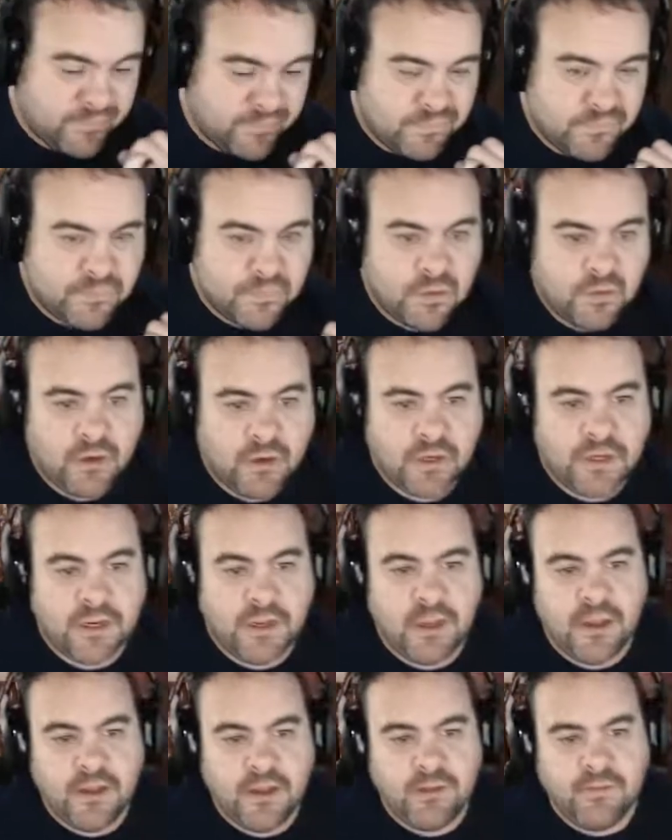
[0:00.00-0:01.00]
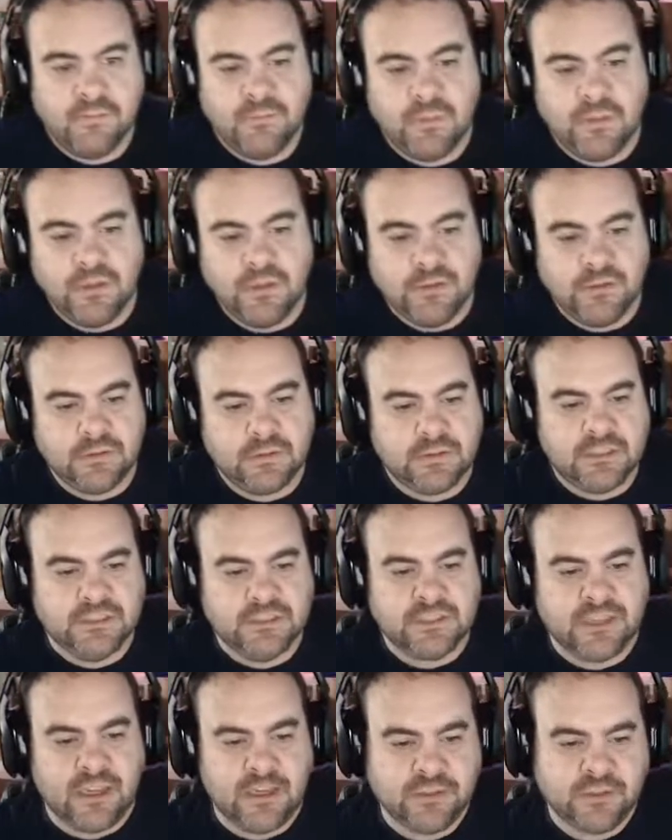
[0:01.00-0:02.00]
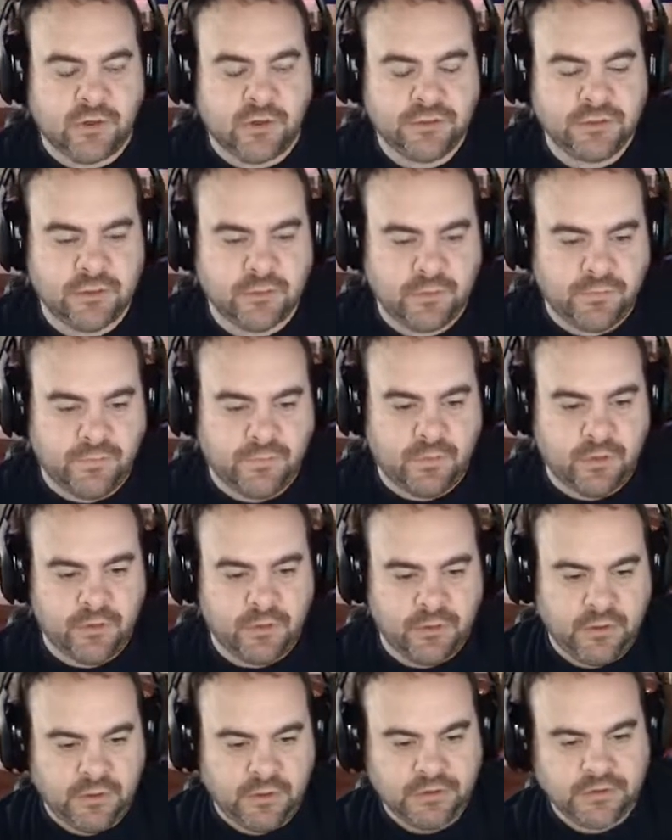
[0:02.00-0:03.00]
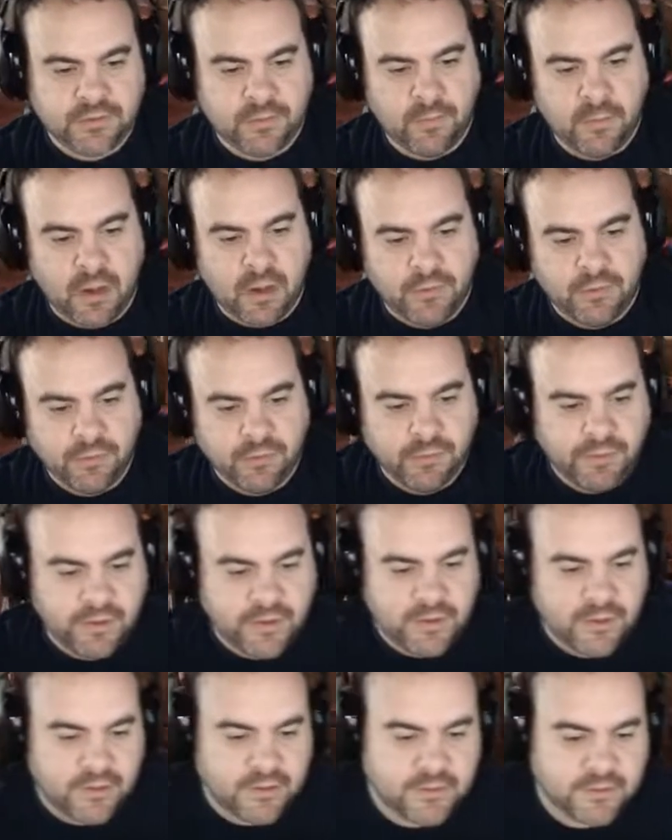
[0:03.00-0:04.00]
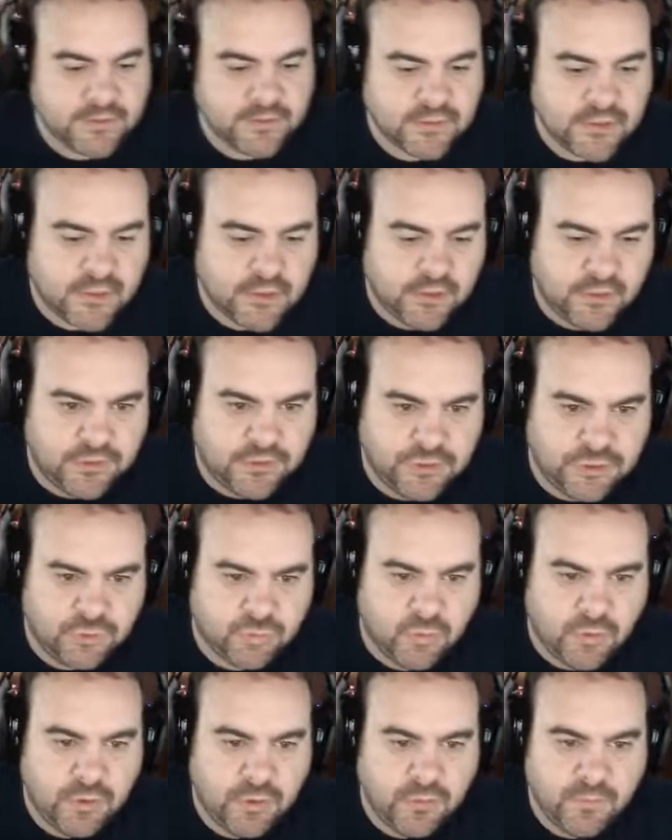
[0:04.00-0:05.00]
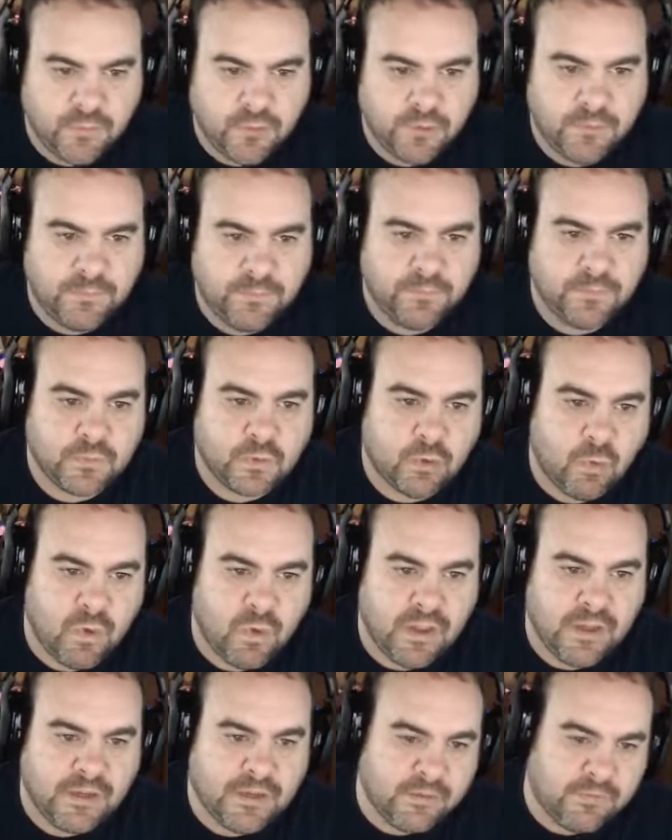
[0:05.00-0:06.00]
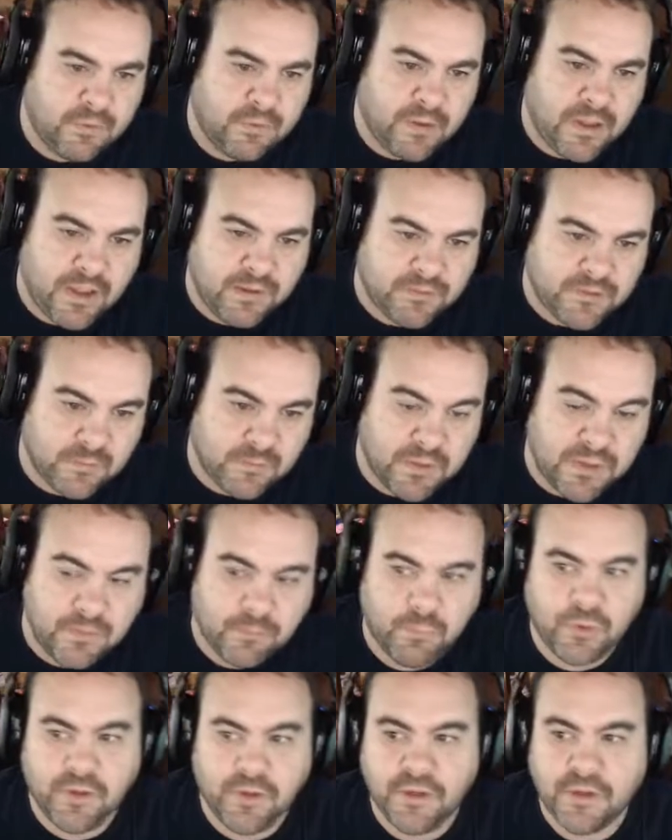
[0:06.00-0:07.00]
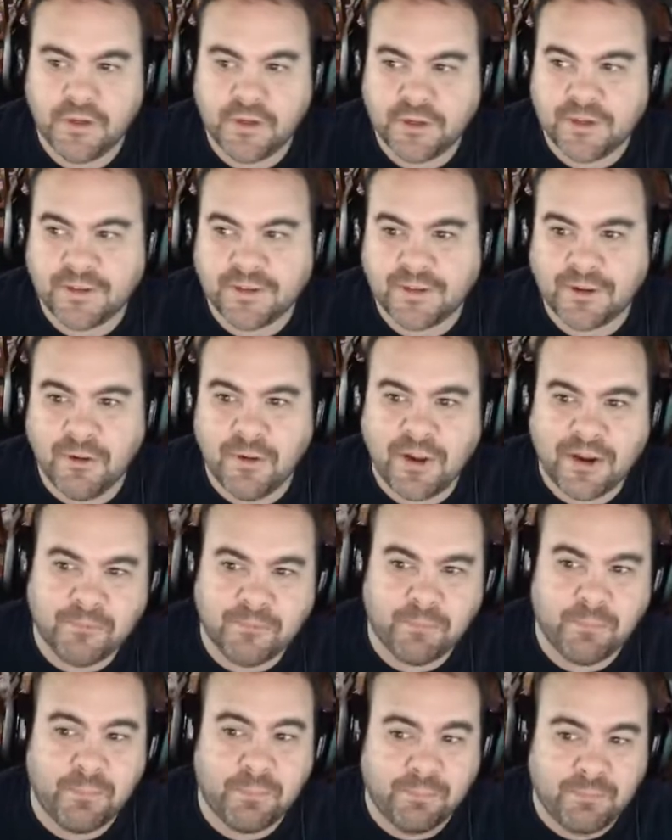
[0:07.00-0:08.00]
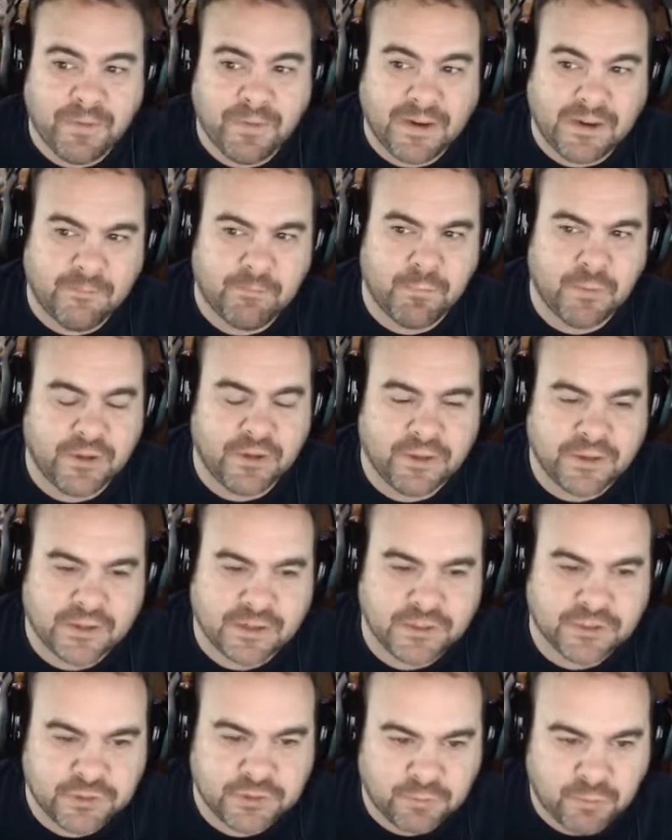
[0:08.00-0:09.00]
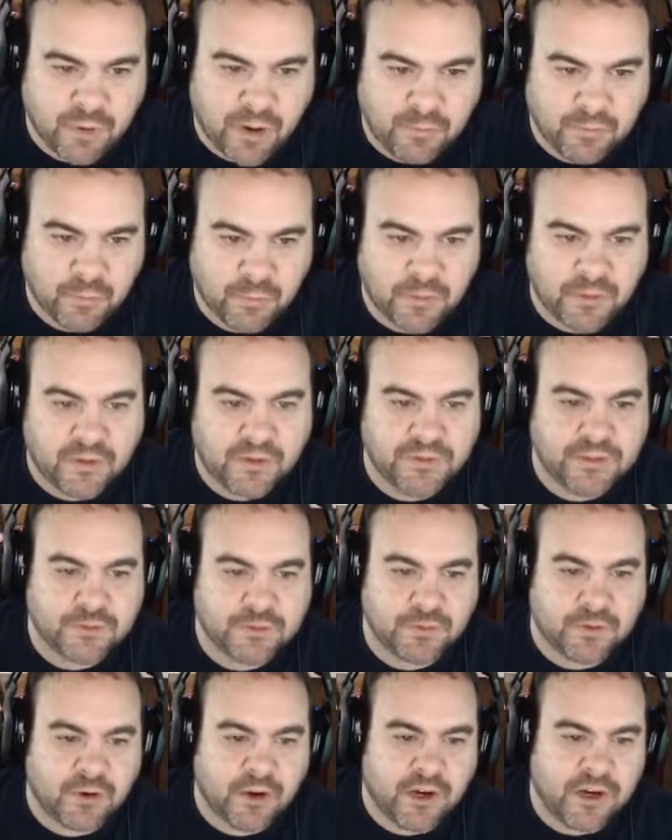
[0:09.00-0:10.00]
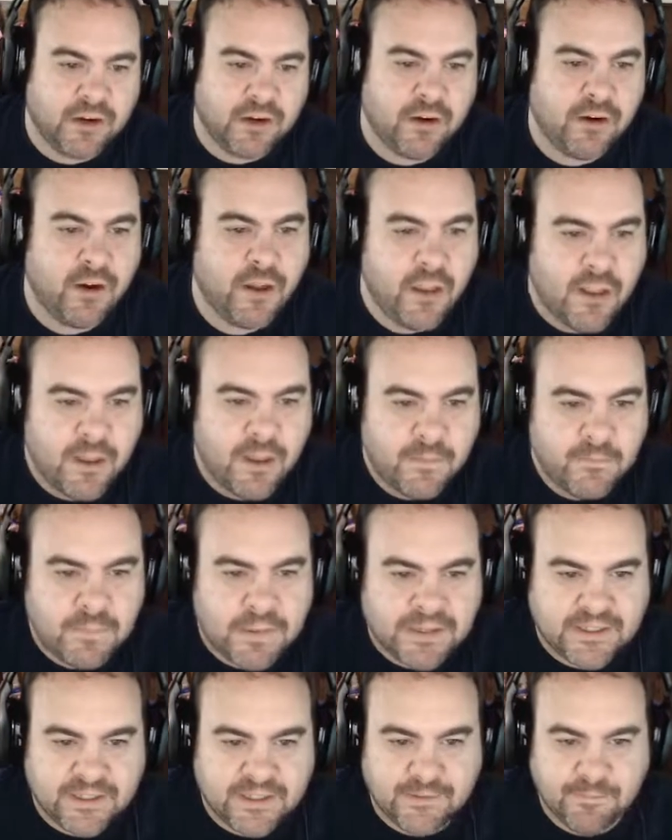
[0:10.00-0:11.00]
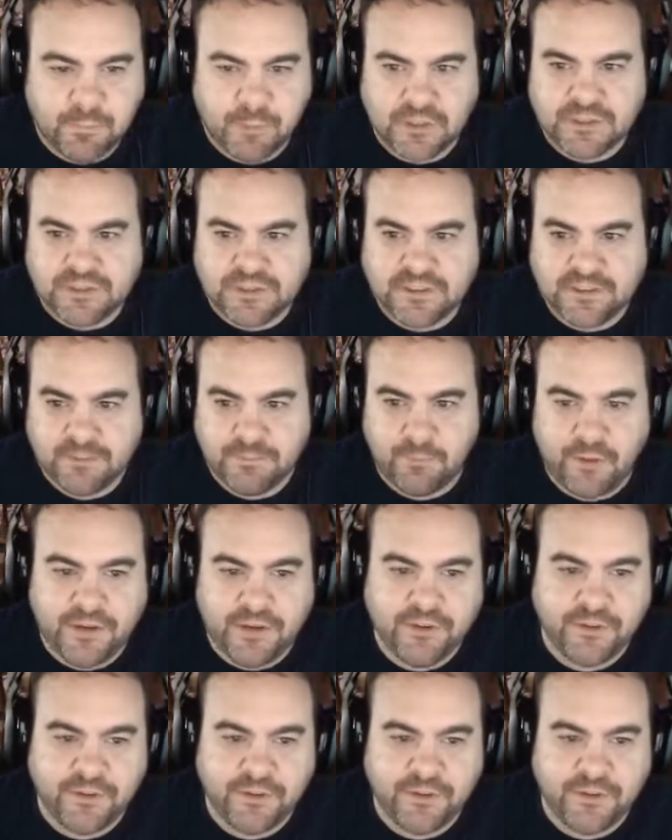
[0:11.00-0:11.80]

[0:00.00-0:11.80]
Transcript: all right, these guys also voted on some other things. I'll just run over them quick. If you have some input, you can go ahead and input because you probably will on this one right here. Big Ten preseason player of the